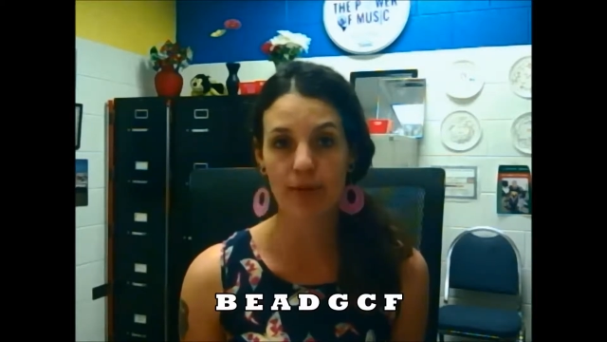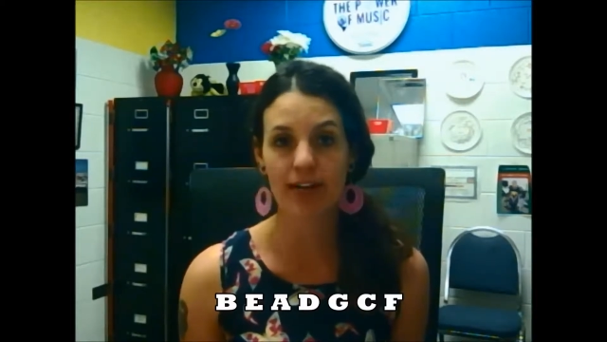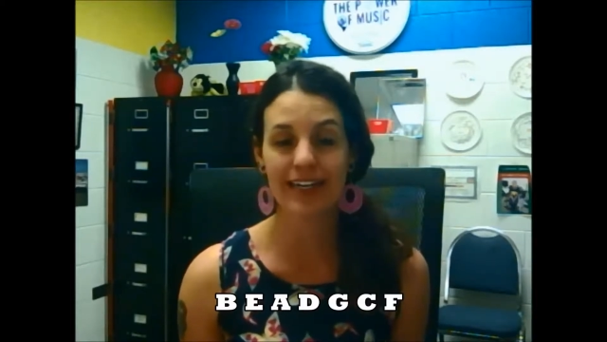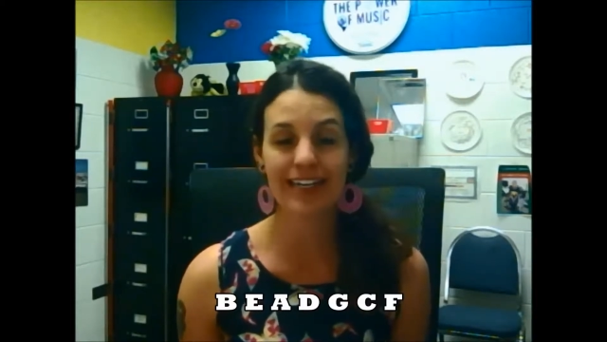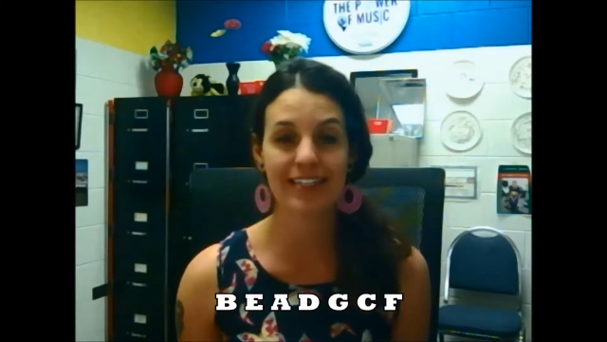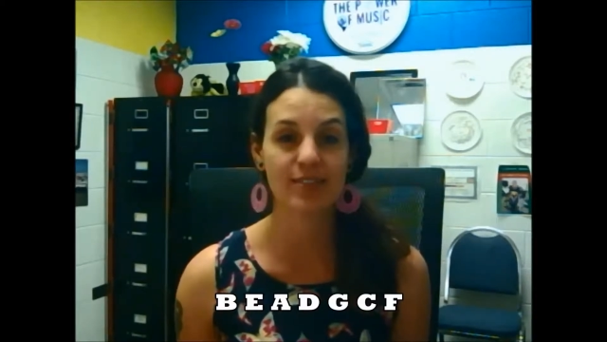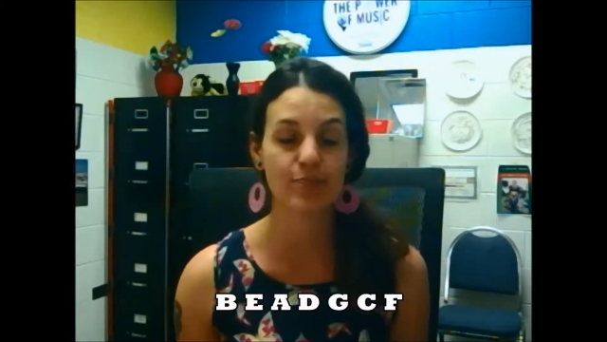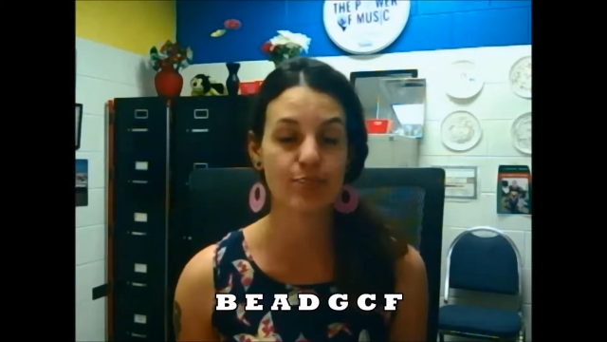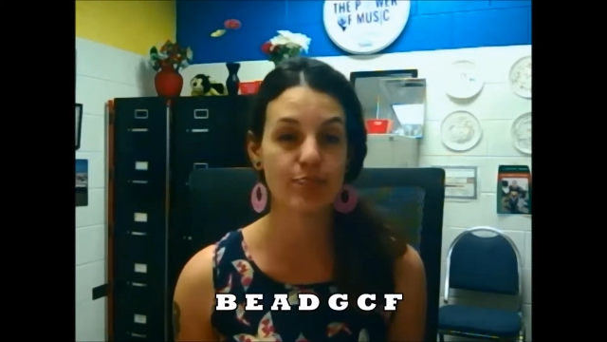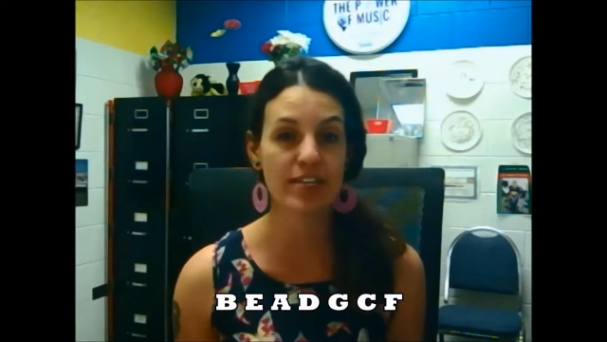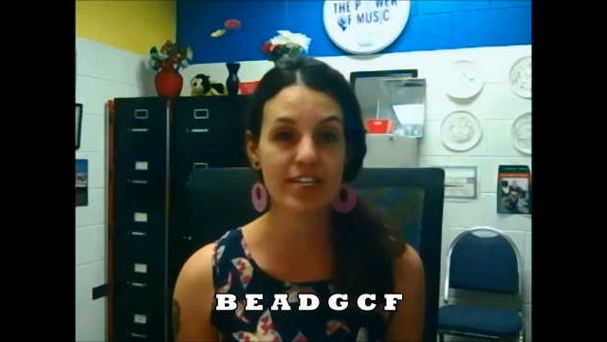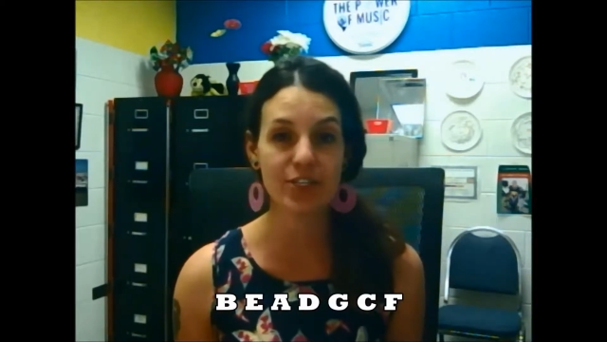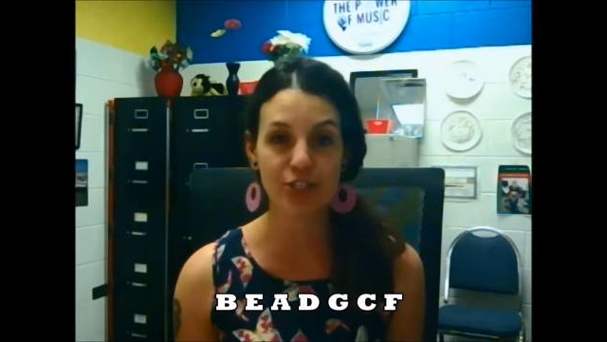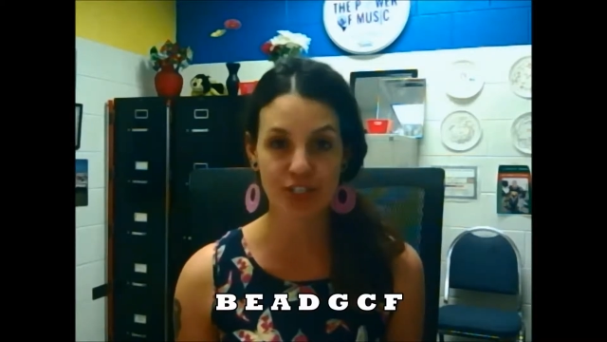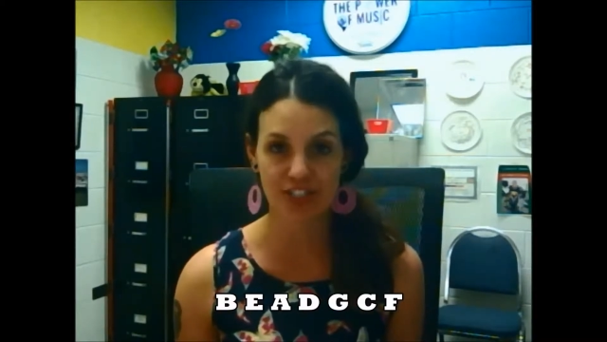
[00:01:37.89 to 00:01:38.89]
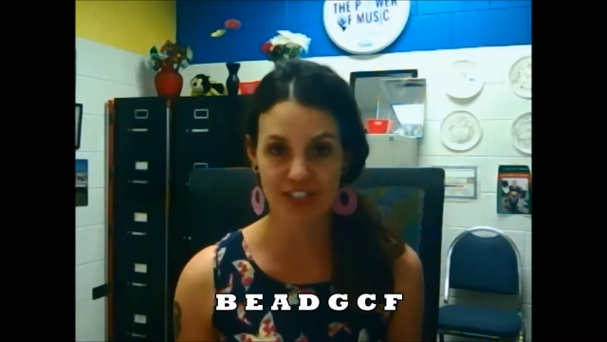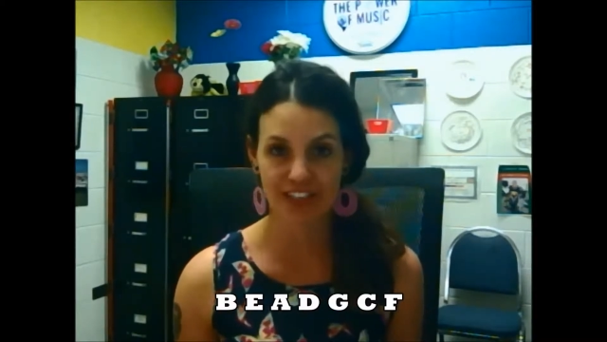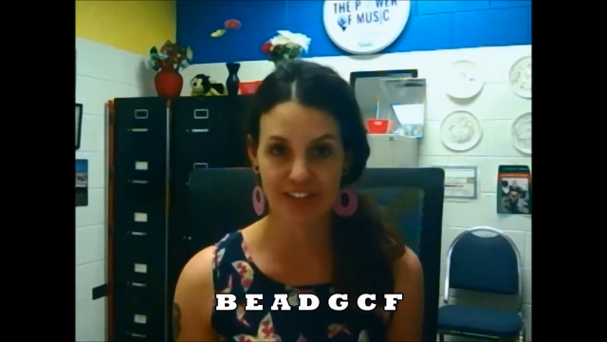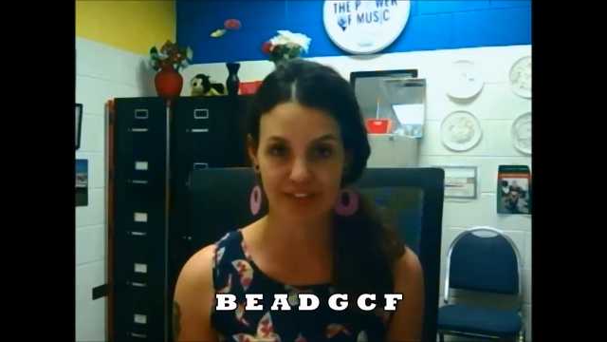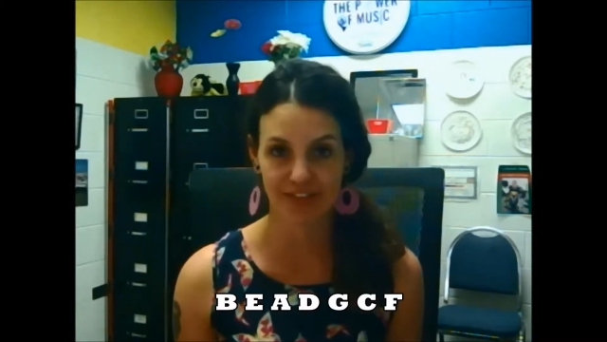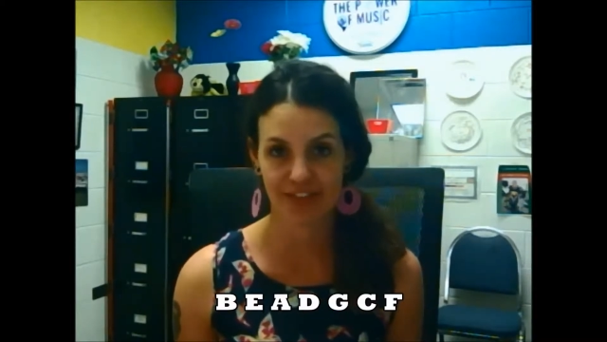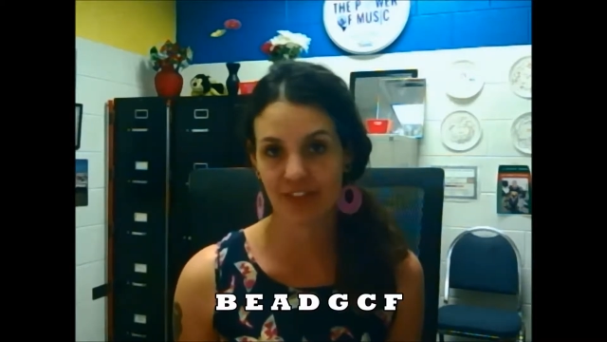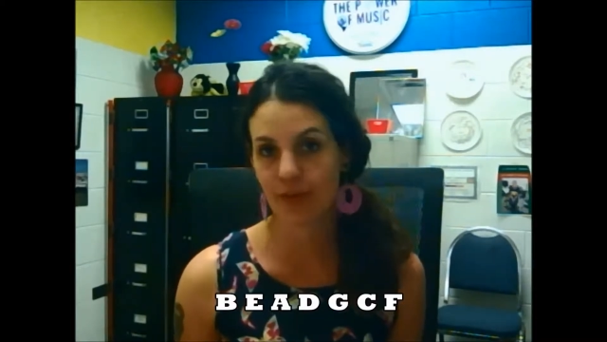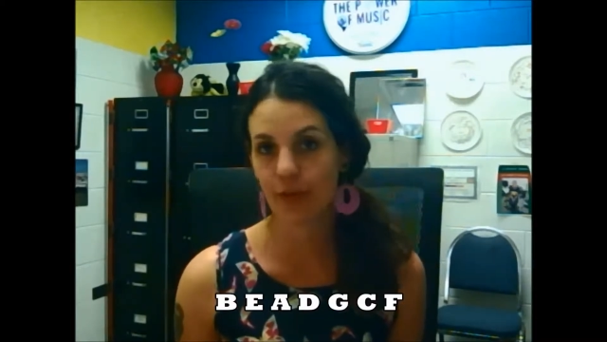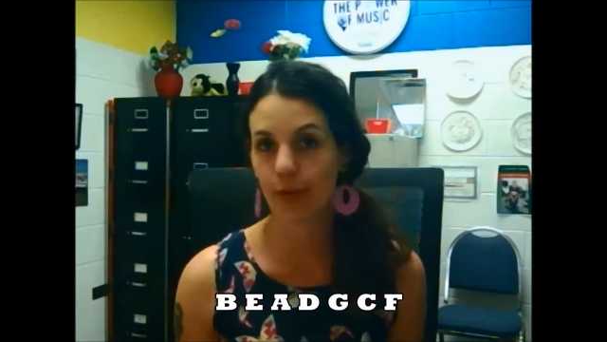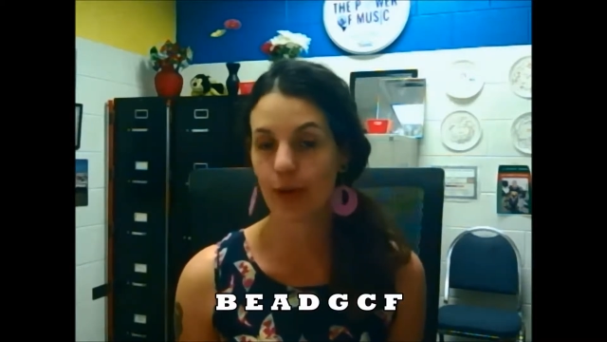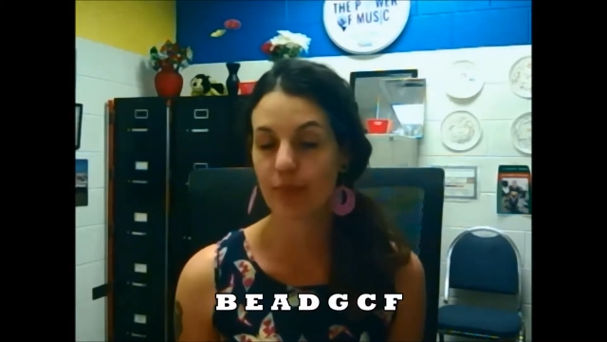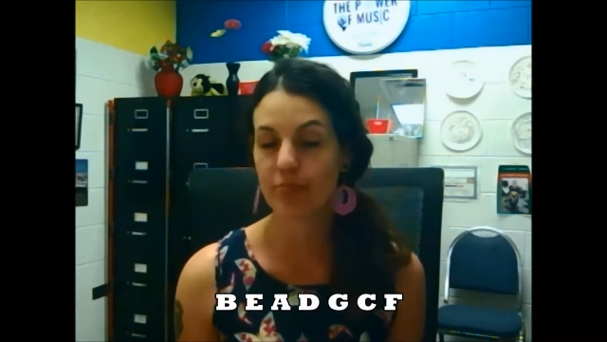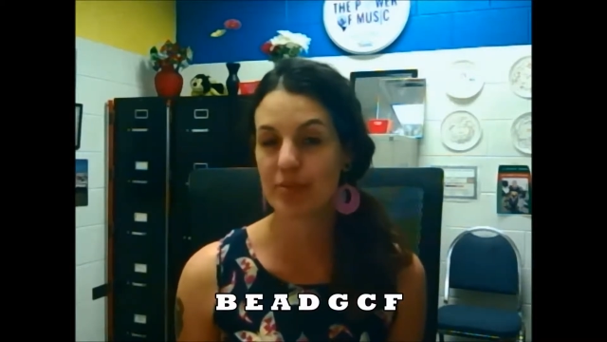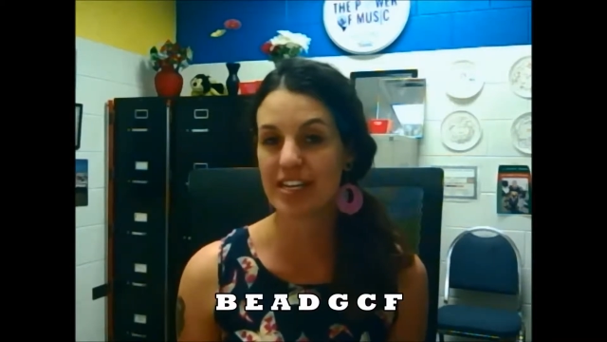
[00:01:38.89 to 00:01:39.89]
it is Beadgcf,
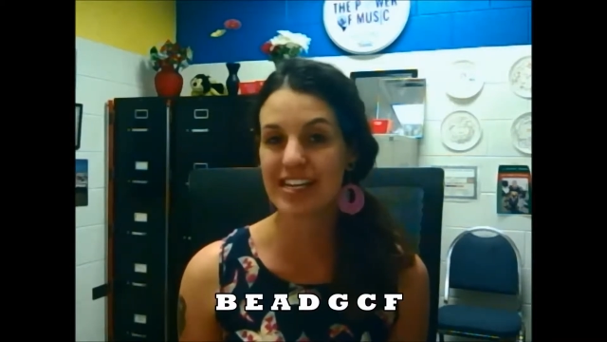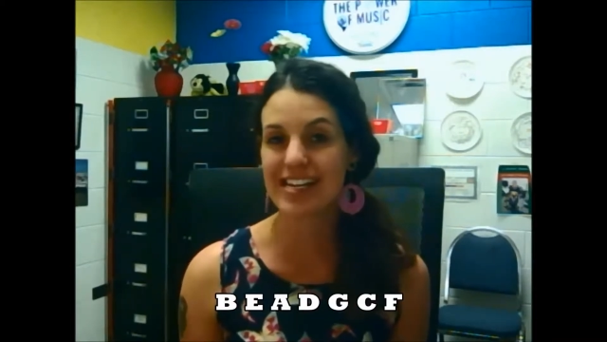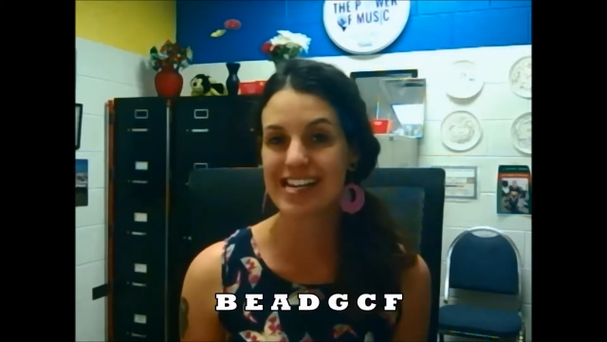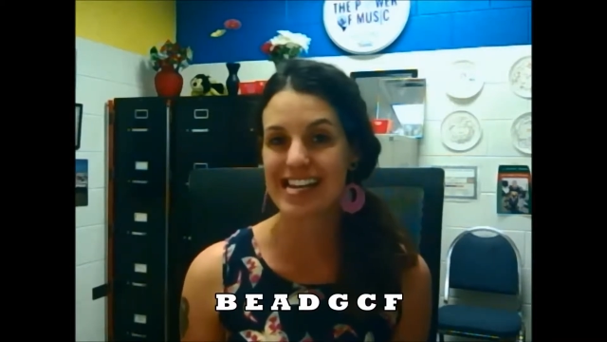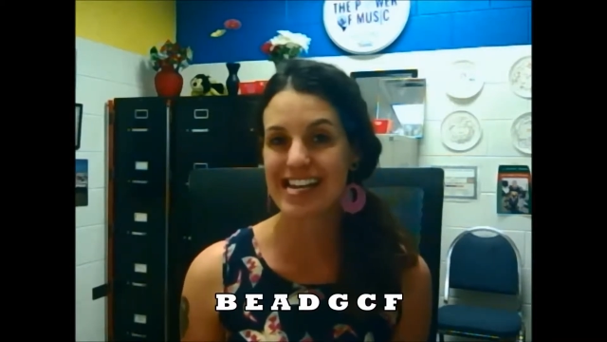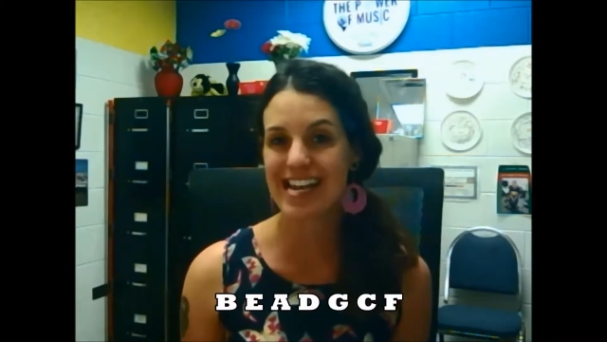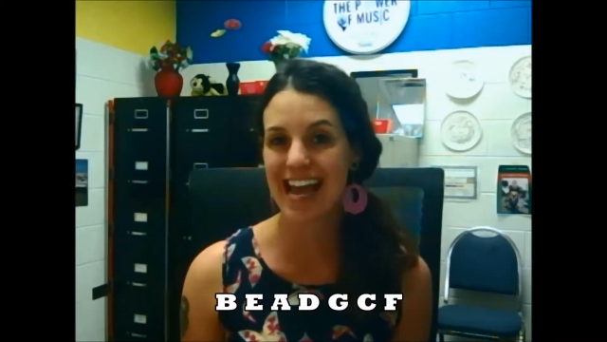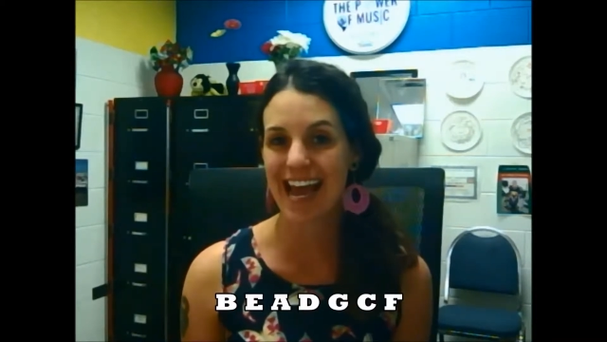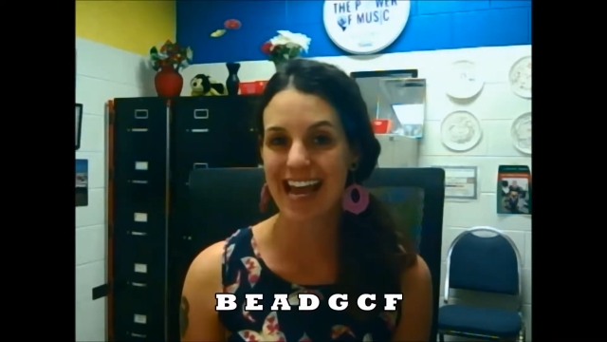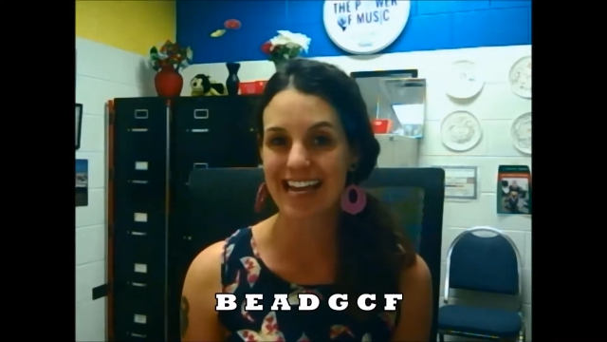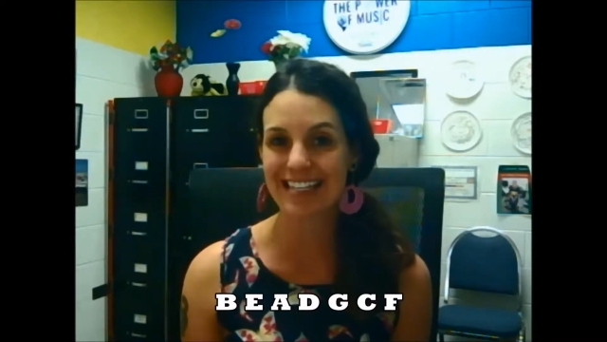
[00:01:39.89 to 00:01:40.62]
or B-E-A-D-G-C-F.